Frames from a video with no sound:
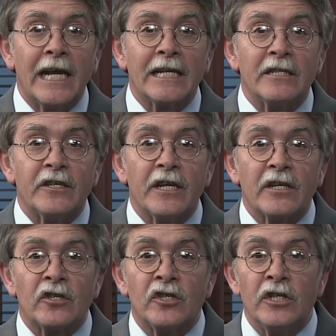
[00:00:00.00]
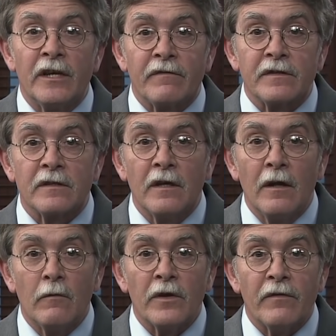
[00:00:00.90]
antigenic shifts,
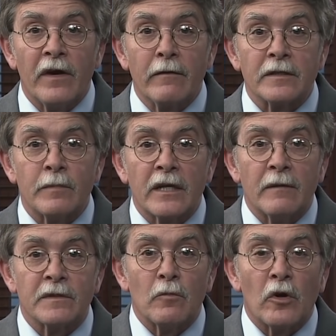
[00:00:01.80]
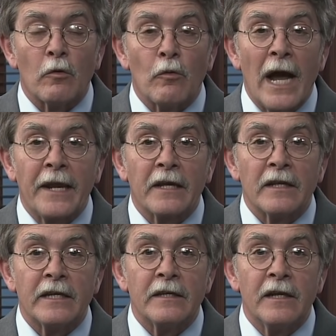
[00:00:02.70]
where the virus becomes more
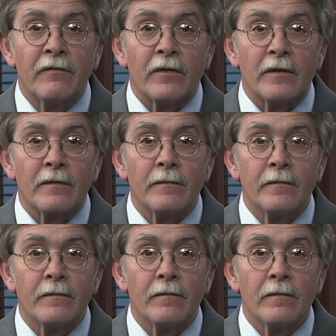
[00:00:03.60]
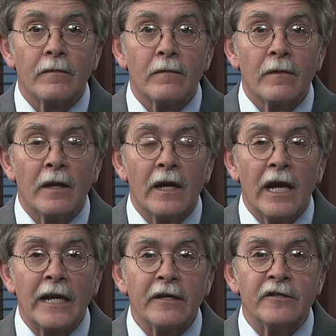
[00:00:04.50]
radically different.
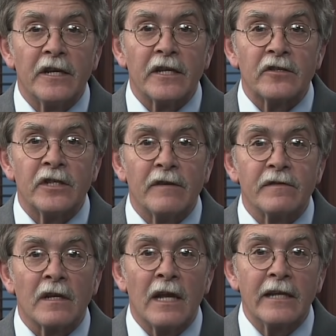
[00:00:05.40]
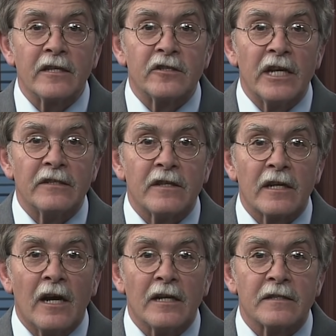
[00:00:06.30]
Antigenic shifts, like the change that
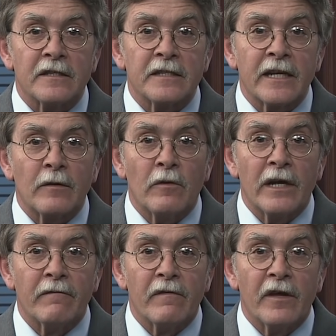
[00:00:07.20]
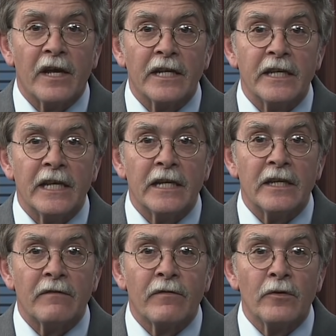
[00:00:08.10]
caused the second wave of the
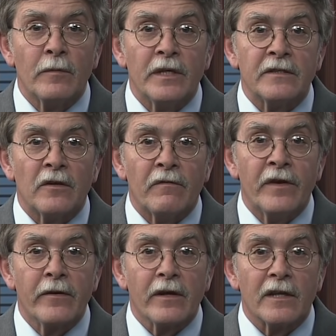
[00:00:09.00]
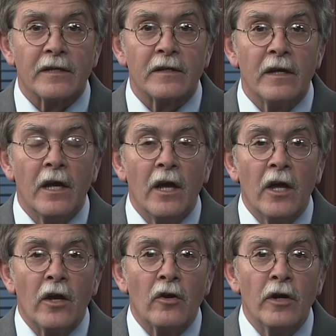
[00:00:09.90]
1918 flu to be so virulent,
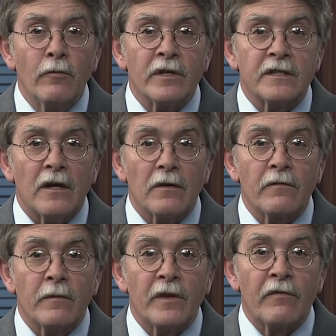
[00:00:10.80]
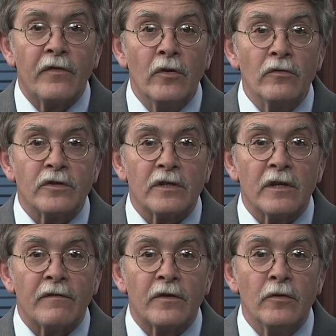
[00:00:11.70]
could result from the fusion
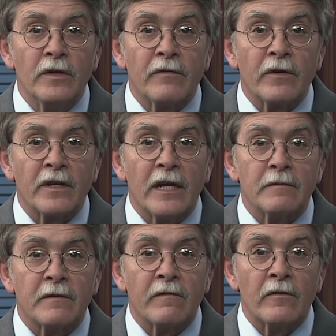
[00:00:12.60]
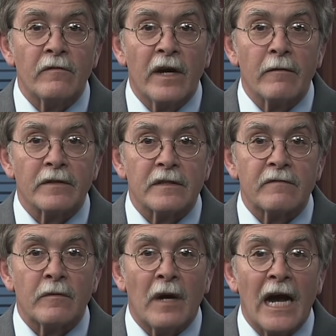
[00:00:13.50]
of two different types of flu viruses,
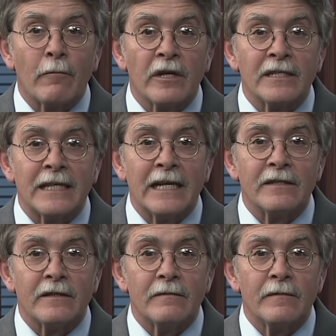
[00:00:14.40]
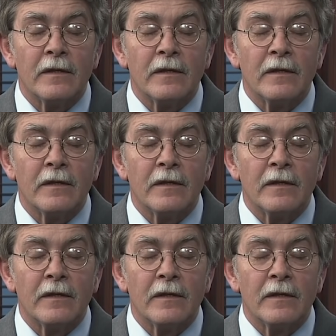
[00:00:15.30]
from hybridization.